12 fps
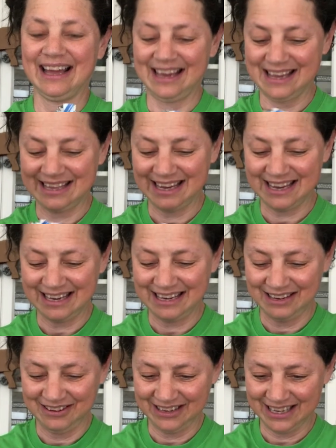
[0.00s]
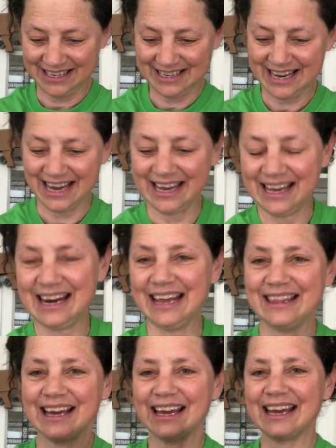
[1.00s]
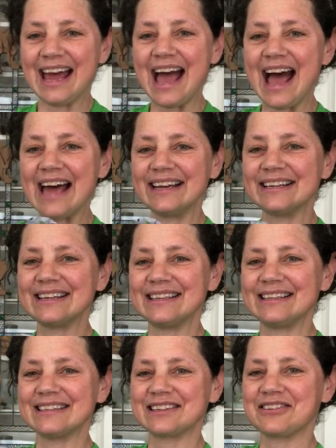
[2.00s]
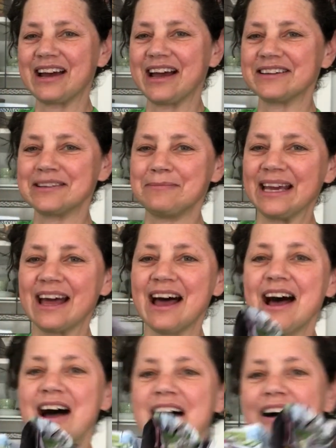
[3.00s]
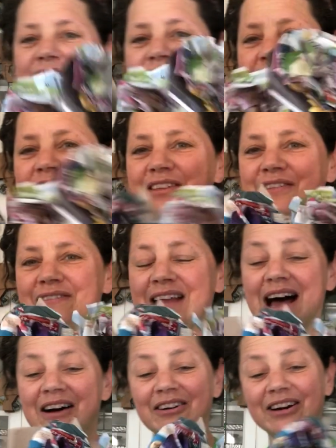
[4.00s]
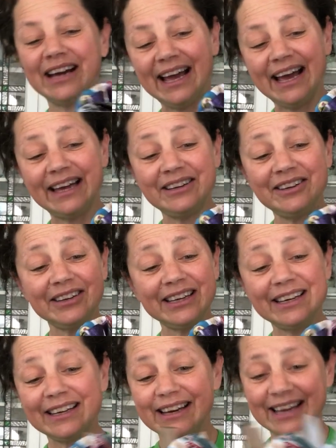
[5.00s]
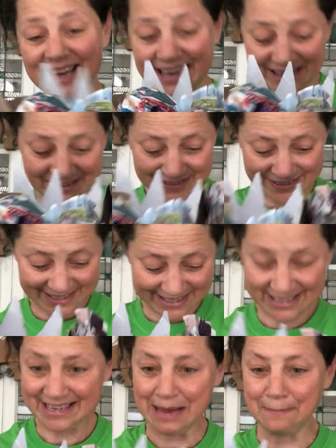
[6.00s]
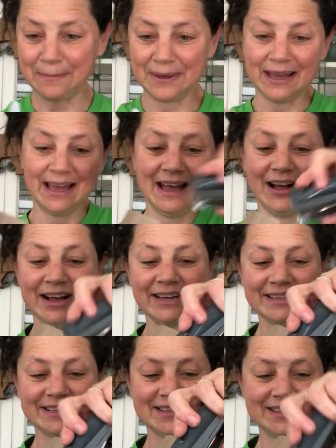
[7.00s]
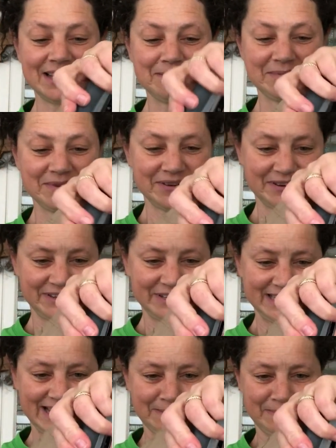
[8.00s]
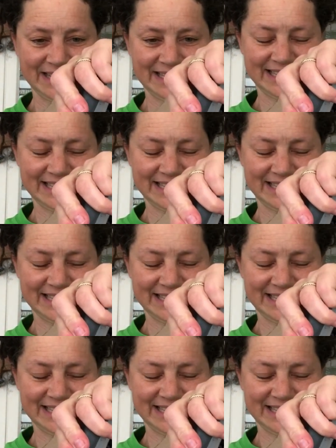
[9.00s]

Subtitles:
And then you can take it. I think I'm going to add it to this crown to make a 4th flower. And you can kind of staple or tape it.